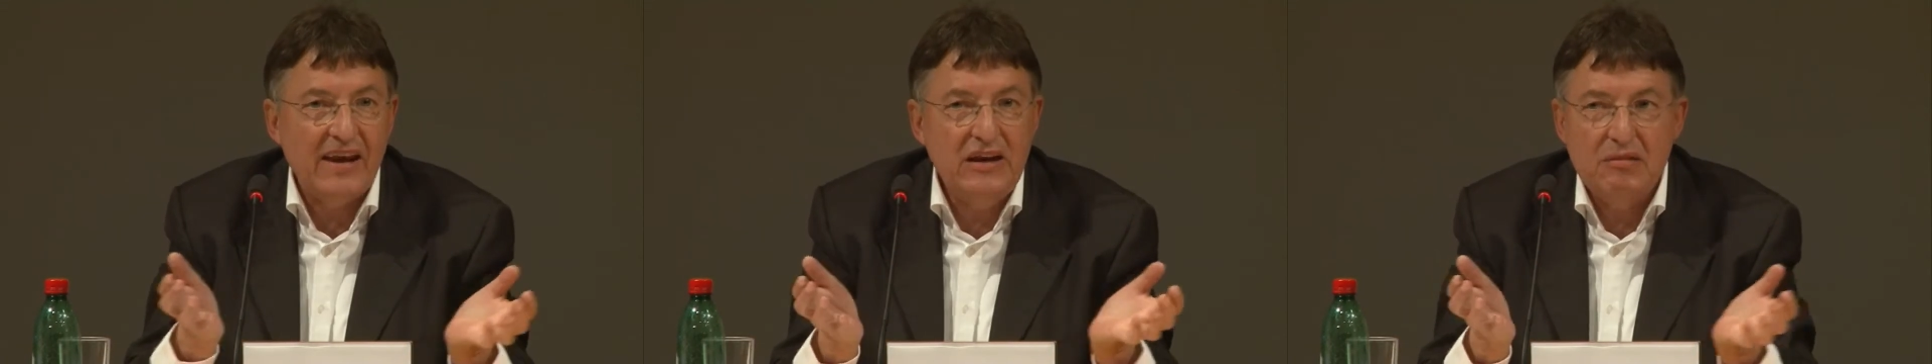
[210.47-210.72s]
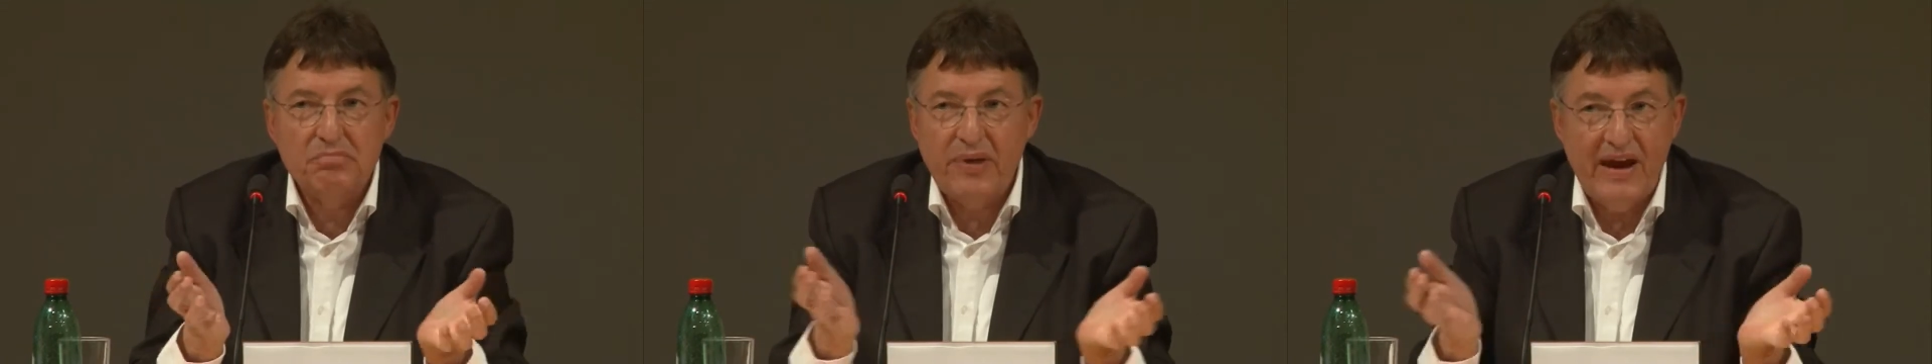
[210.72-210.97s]

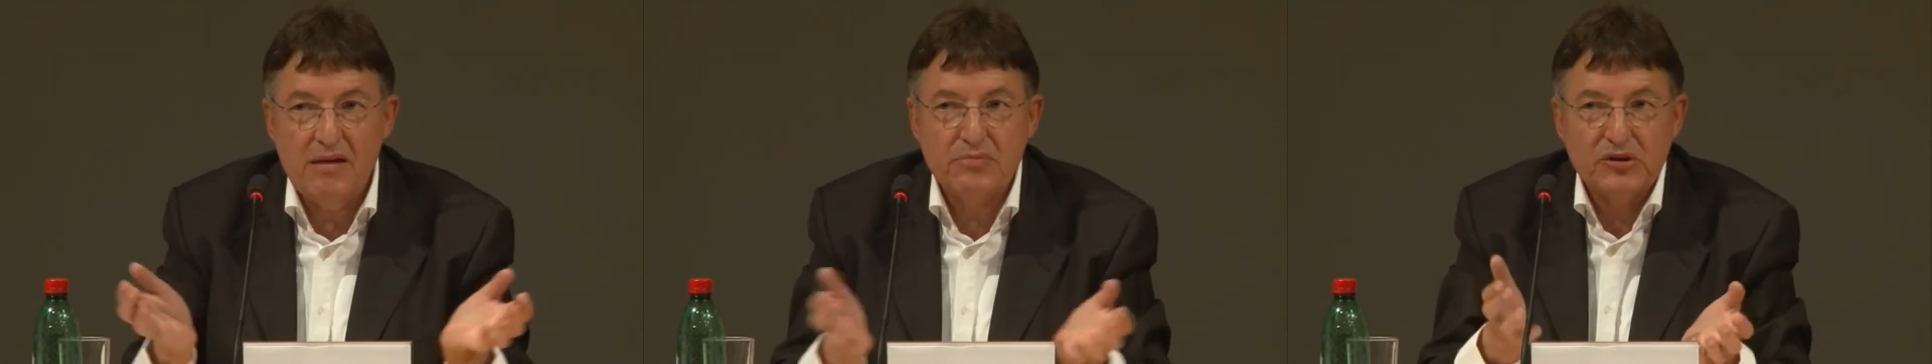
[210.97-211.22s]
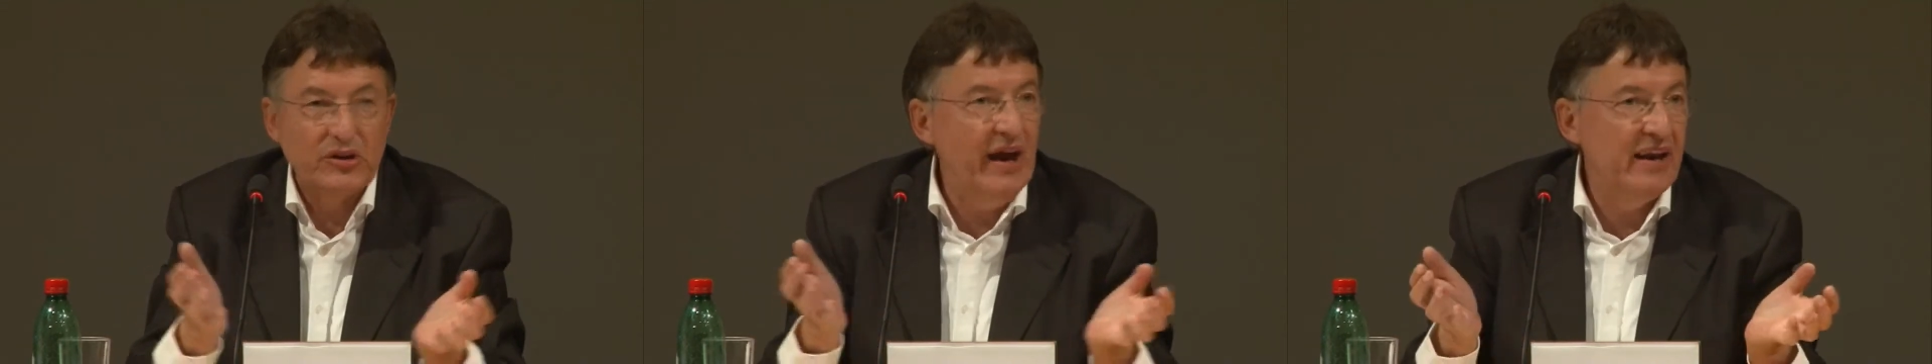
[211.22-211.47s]
any
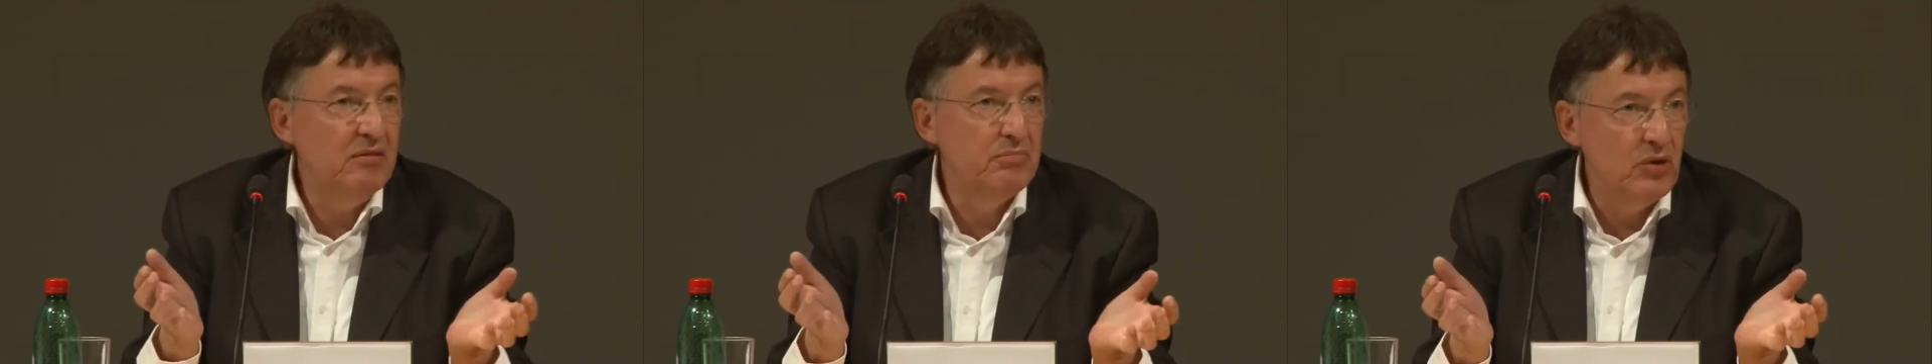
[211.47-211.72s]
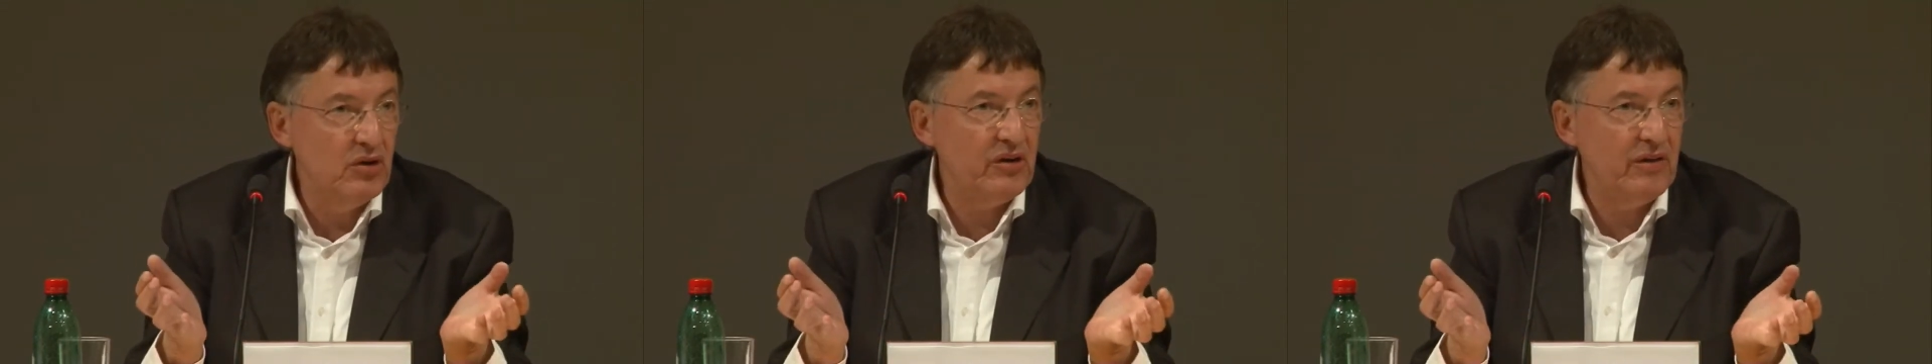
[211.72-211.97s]
paper, any
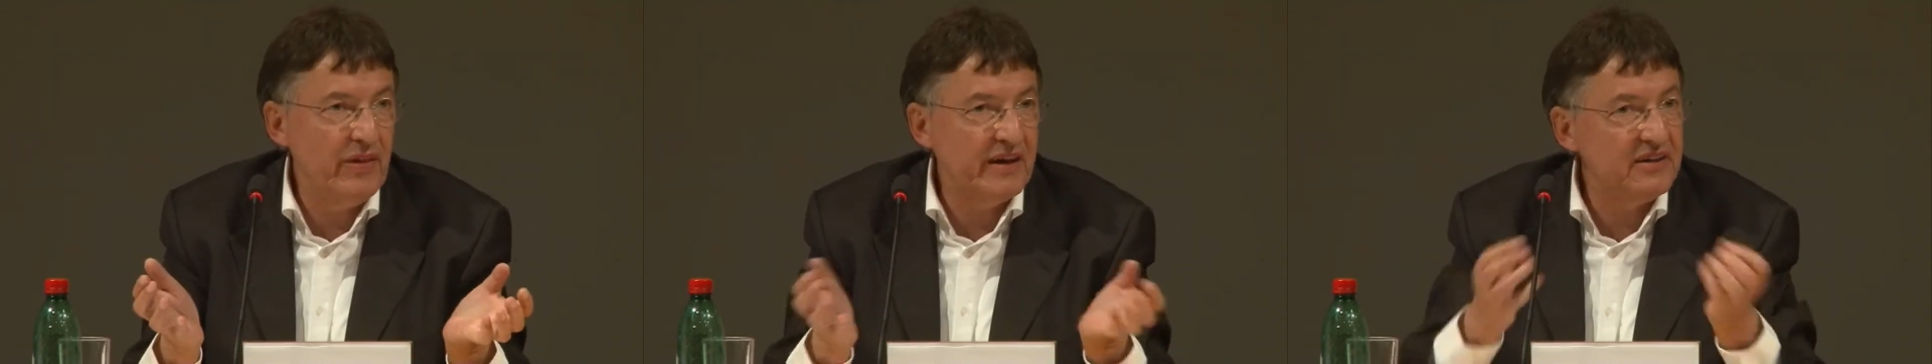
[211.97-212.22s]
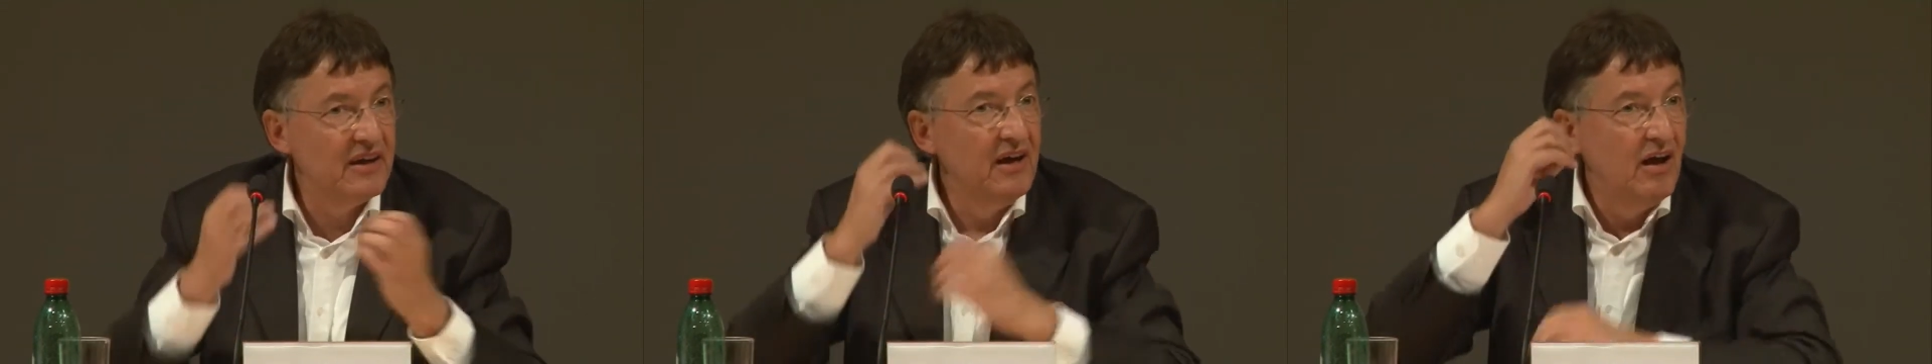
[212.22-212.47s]
book that